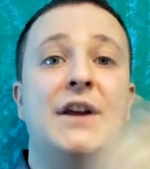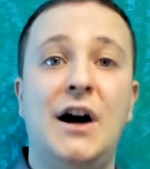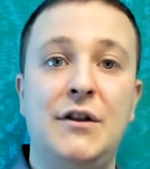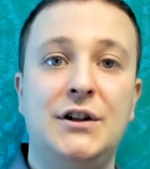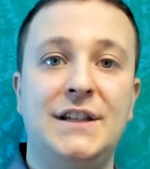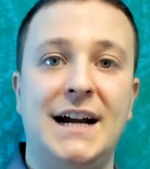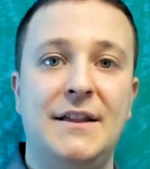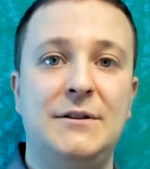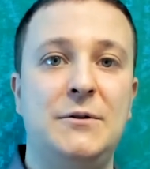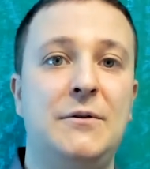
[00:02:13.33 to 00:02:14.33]
the other
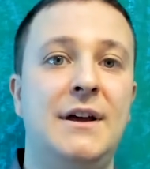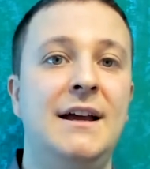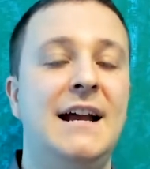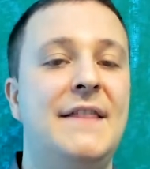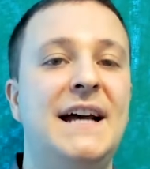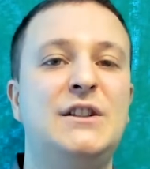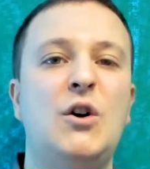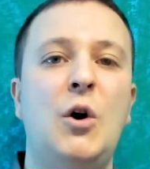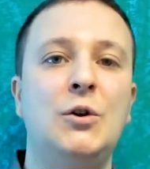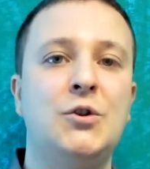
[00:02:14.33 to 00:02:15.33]
side of the tooth. And
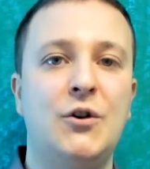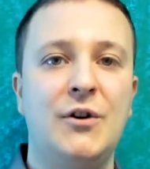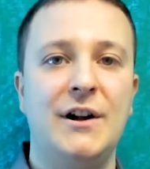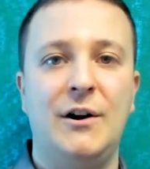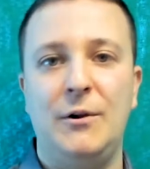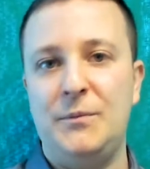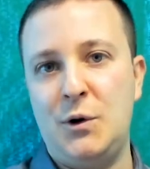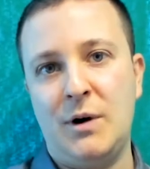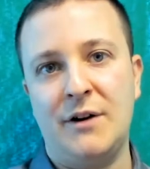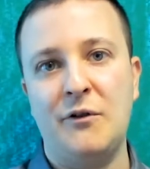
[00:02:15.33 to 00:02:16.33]
that's ultra critical.
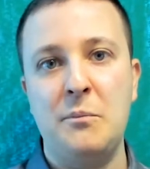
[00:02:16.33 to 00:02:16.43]
You want to